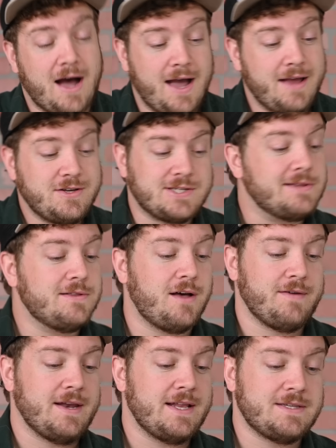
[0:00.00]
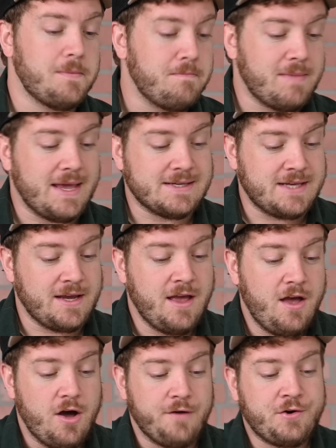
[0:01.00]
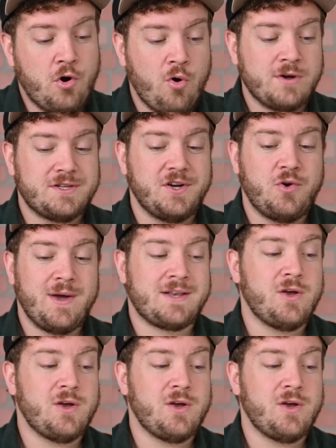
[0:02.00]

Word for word: I just love it. It's amazing. Of course, Quick